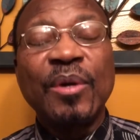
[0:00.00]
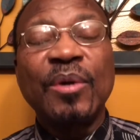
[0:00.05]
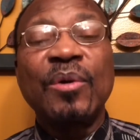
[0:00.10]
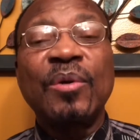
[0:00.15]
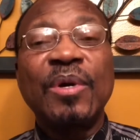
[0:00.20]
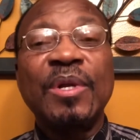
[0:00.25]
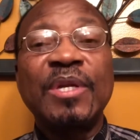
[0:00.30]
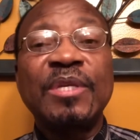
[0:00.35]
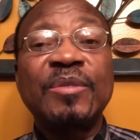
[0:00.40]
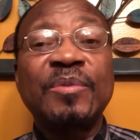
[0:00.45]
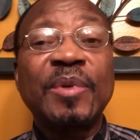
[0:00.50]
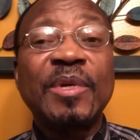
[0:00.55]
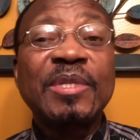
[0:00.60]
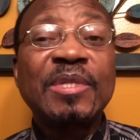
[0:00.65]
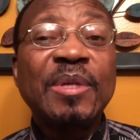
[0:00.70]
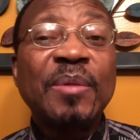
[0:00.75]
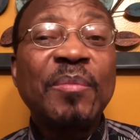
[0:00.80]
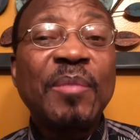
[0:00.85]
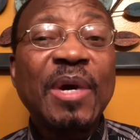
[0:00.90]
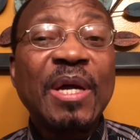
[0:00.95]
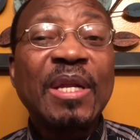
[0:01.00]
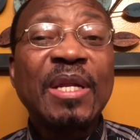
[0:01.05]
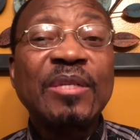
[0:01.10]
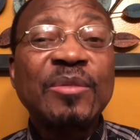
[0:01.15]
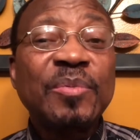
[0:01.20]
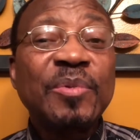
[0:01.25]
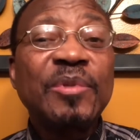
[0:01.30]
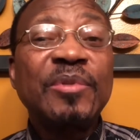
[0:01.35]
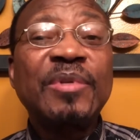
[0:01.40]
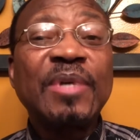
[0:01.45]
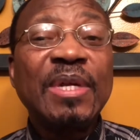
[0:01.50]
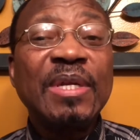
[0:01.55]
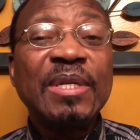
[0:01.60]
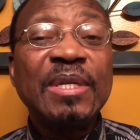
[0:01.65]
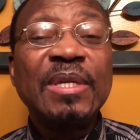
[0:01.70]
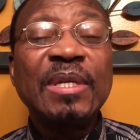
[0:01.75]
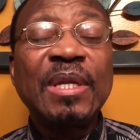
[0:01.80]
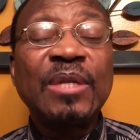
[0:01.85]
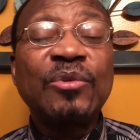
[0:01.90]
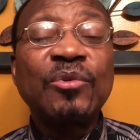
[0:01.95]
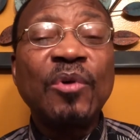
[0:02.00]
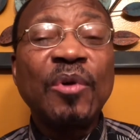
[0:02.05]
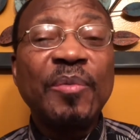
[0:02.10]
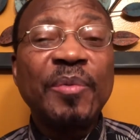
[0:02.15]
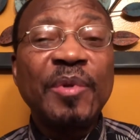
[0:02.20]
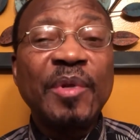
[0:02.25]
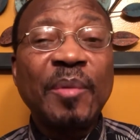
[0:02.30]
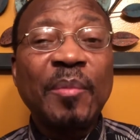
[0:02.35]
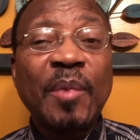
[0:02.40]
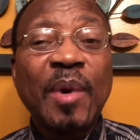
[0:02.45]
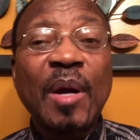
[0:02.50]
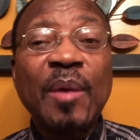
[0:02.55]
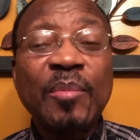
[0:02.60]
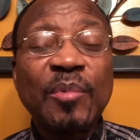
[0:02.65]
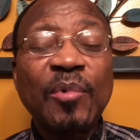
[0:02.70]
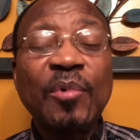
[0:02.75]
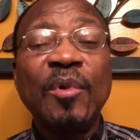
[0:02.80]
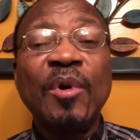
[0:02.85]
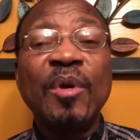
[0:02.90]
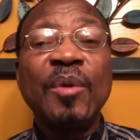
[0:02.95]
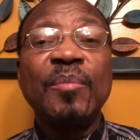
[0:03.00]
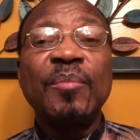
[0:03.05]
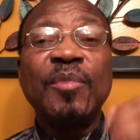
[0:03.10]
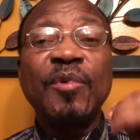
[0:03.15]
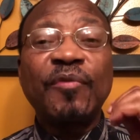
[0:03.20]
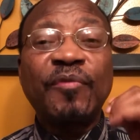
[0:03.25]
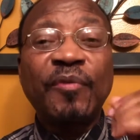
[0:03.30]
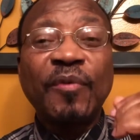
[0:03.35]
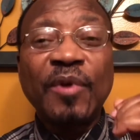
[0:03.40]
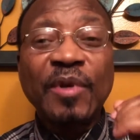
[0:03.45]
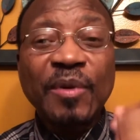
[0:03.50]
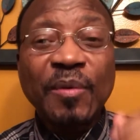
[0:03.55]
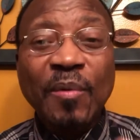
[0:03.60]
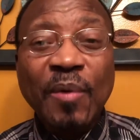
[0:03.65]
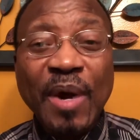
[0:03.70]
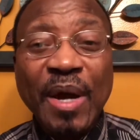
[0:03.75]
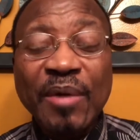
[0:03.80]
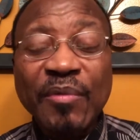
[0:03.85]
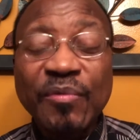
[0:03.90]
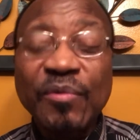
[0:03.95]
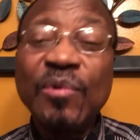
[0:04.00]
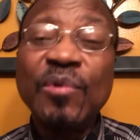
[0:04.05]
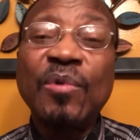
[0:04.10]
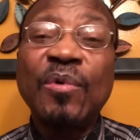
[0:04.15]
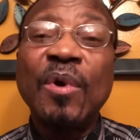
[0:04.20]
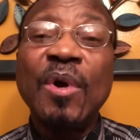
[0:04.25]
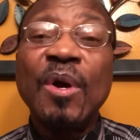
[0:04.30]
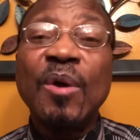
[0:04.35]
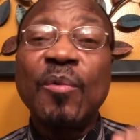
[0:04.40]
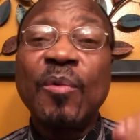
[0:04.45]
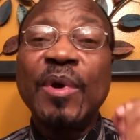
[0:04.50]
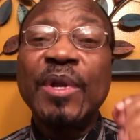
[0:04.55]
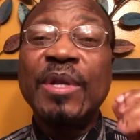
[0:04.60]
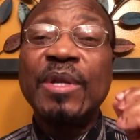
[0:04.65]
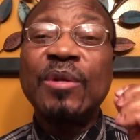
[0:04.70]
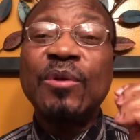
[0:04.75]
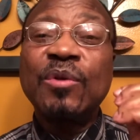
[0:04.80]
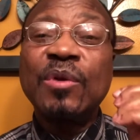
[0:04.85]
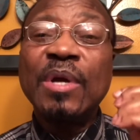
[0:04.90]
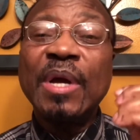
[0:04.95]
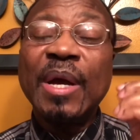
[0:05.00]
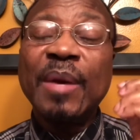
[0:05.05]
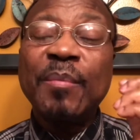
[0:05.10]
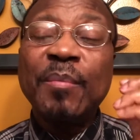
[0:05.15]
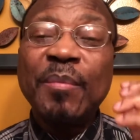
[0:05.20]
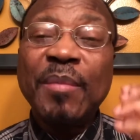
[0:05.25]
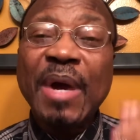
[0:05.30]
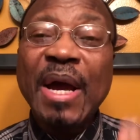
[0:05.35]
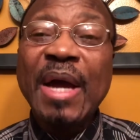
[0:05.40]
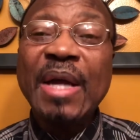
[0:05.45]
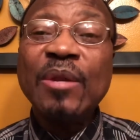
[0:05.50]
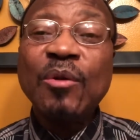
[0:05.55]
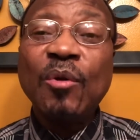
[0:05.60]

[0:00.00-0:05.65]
God expects the man as spiritual leader to open the Bible before the wife. Look, when a man